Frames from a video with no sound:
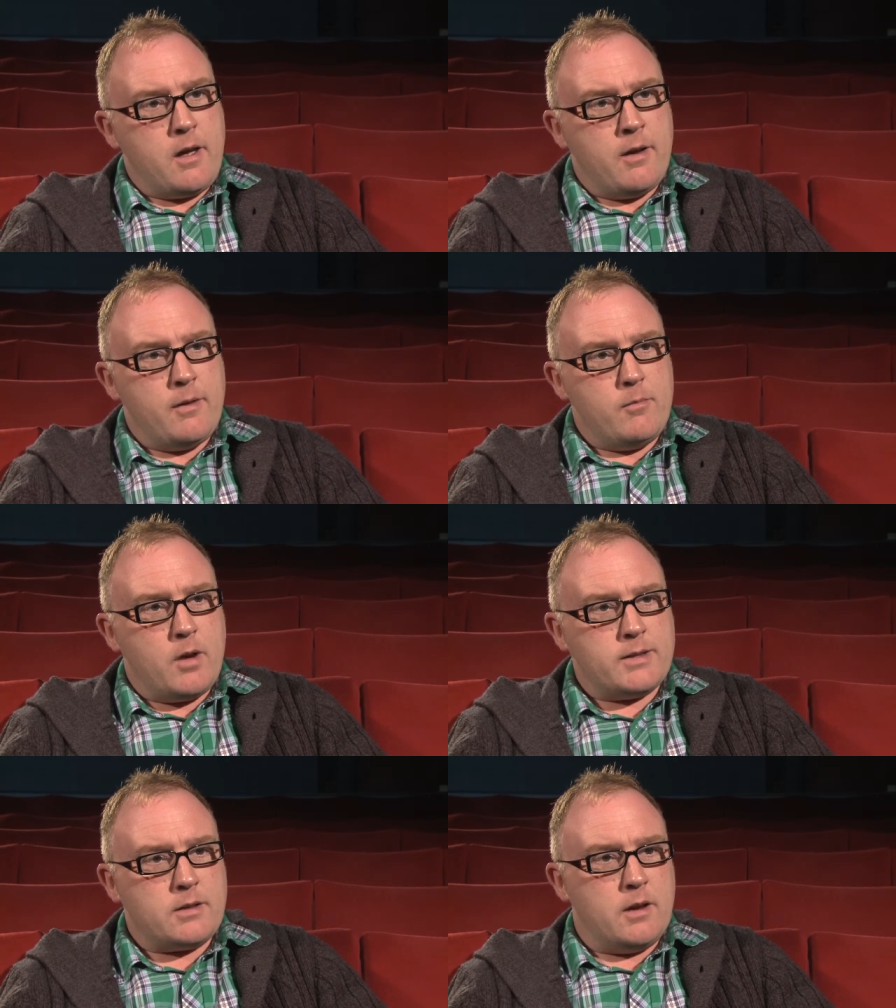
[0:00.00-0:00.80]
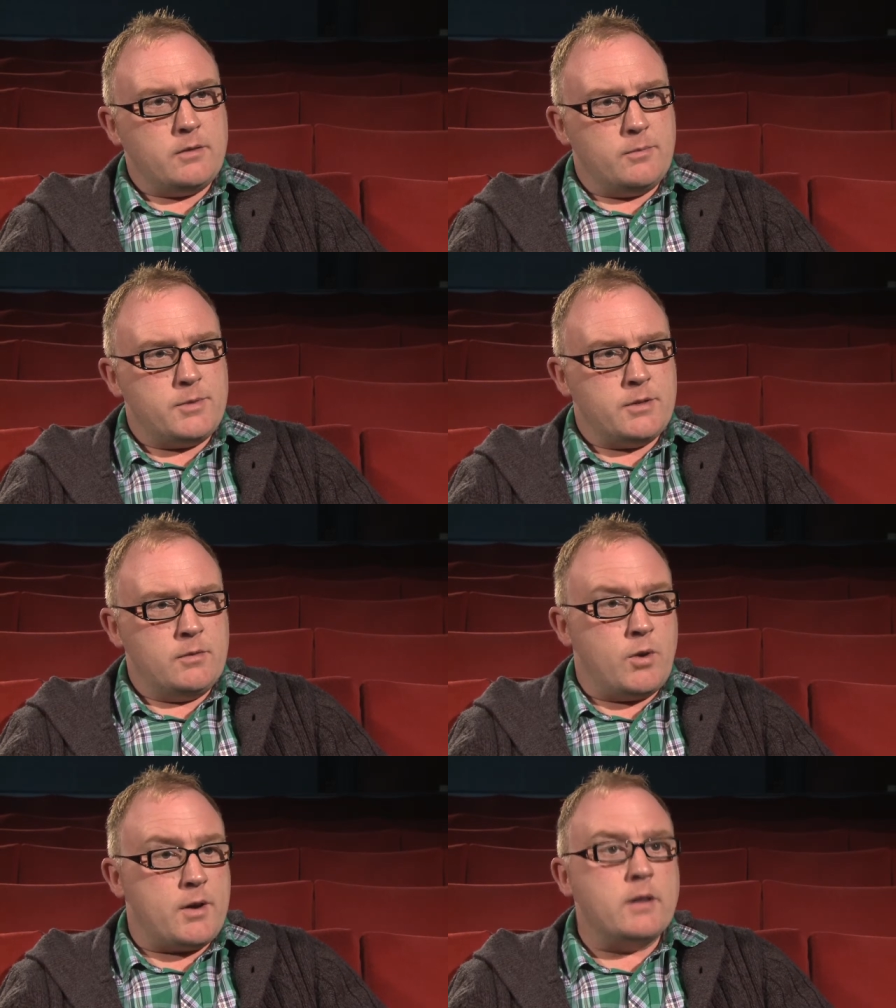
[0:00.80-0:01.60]
um, I signed up
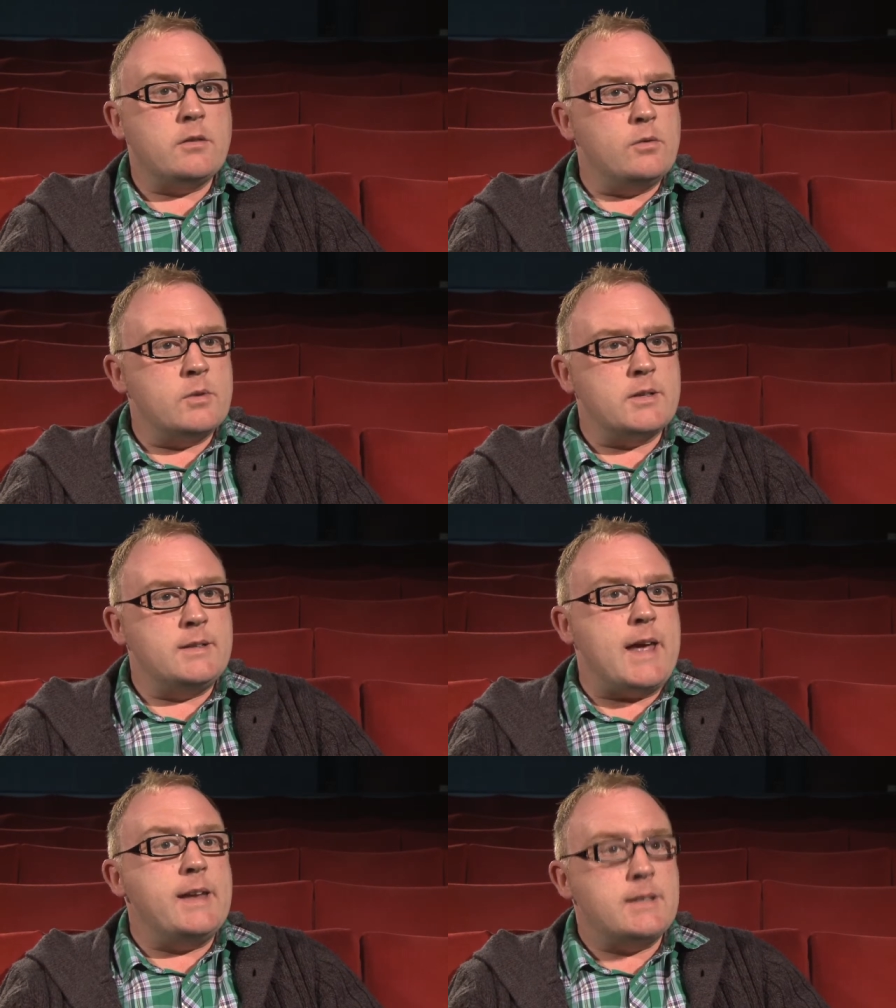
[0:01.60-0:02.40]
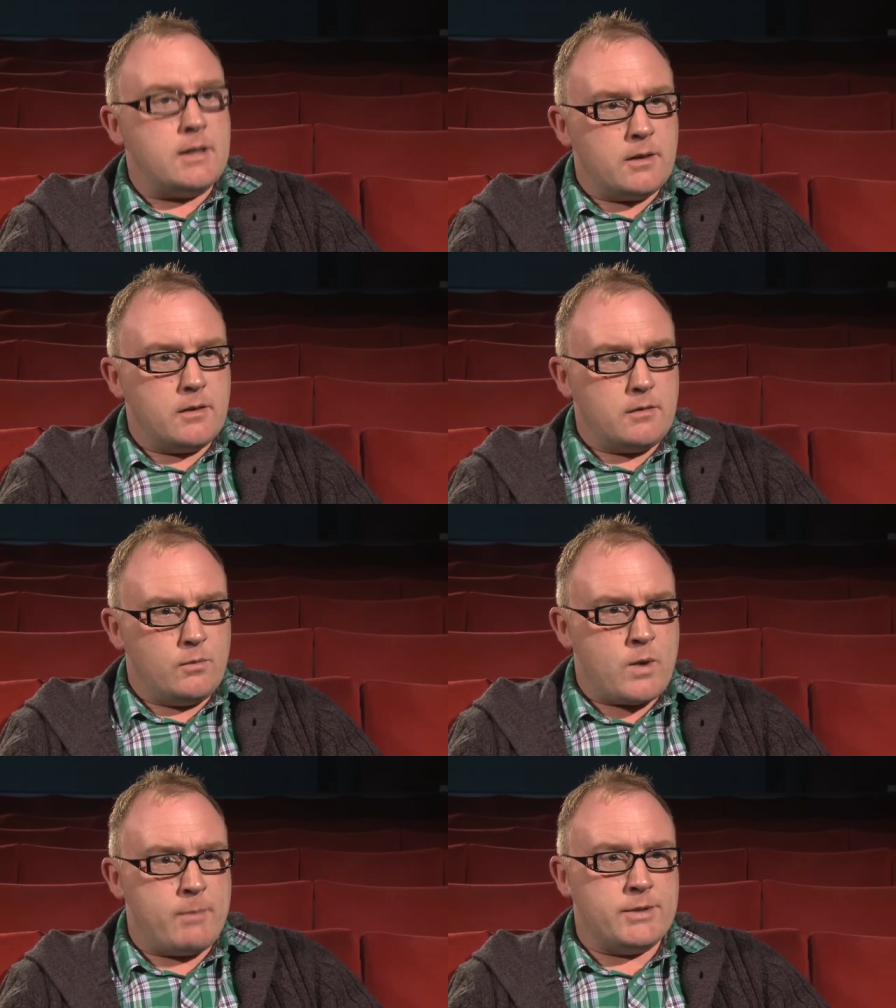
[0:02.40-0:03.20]
to what I thought was a dating
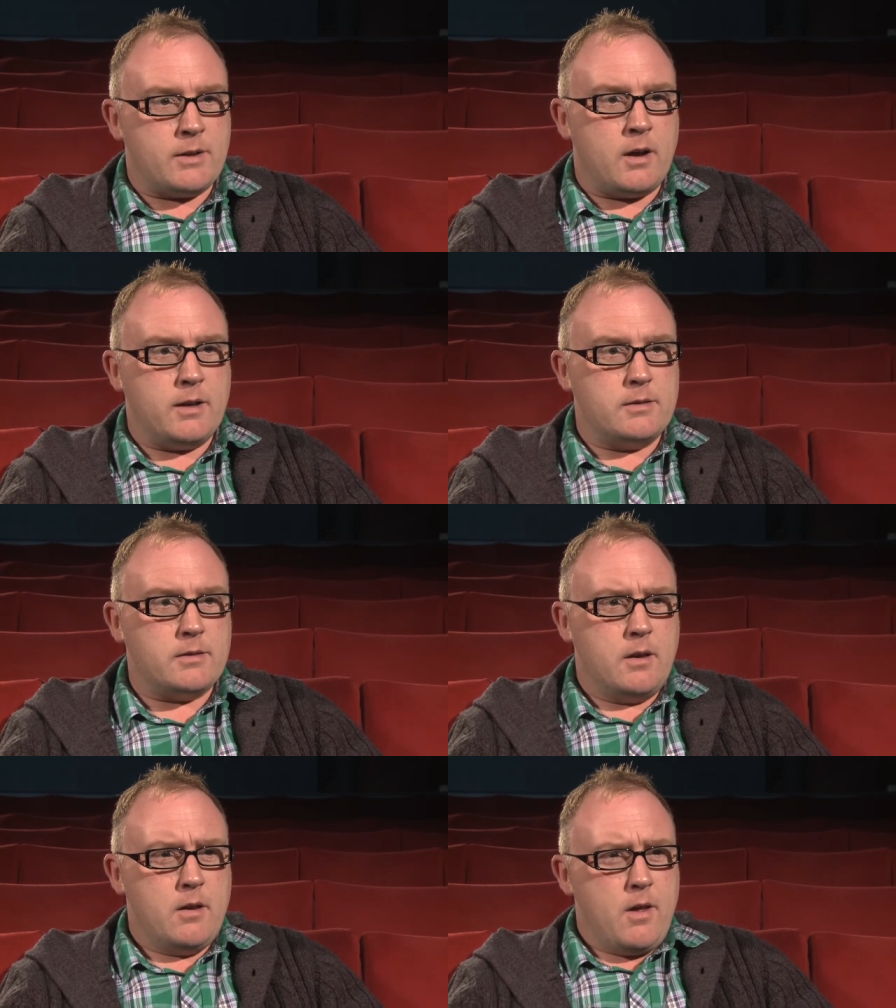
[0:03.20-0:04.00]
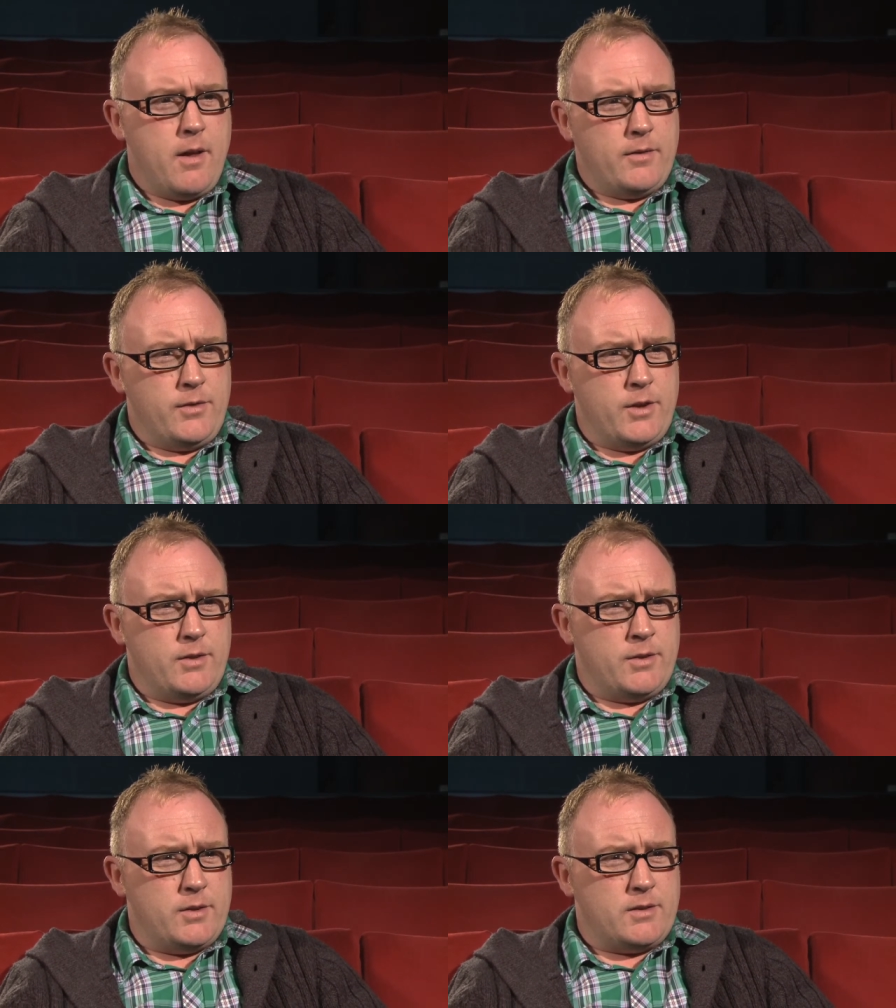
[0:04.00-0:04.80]
website
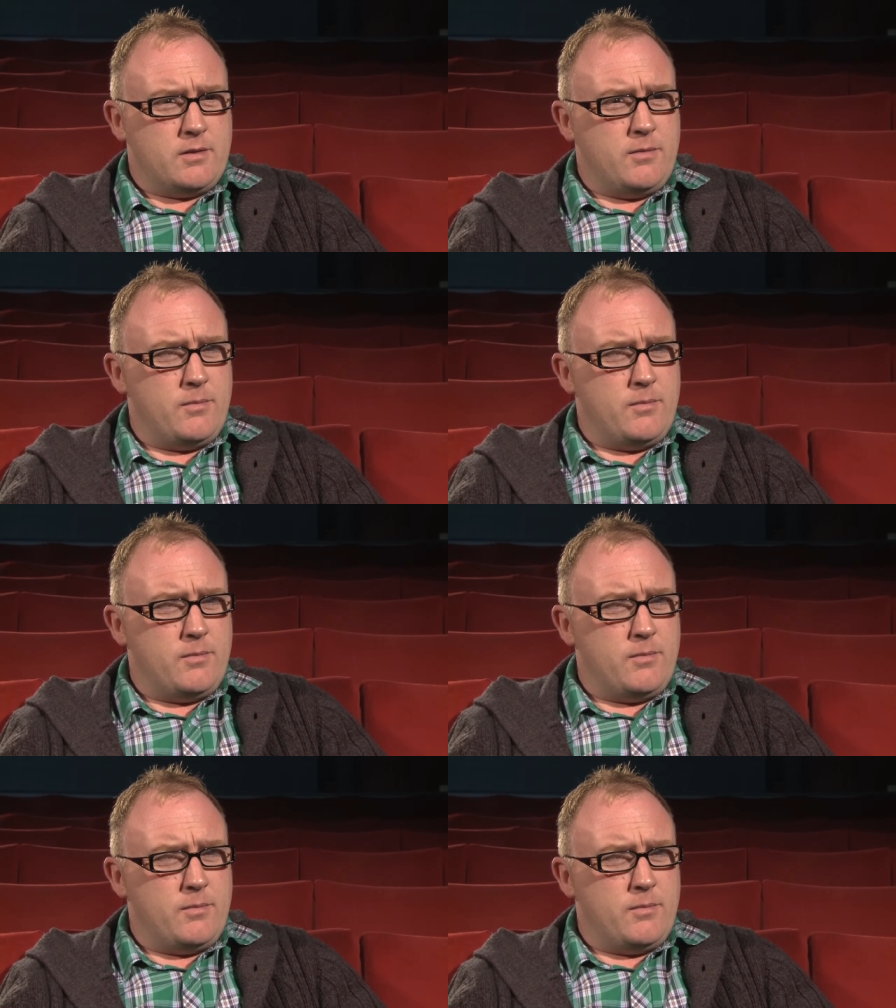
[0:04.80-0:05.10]
that that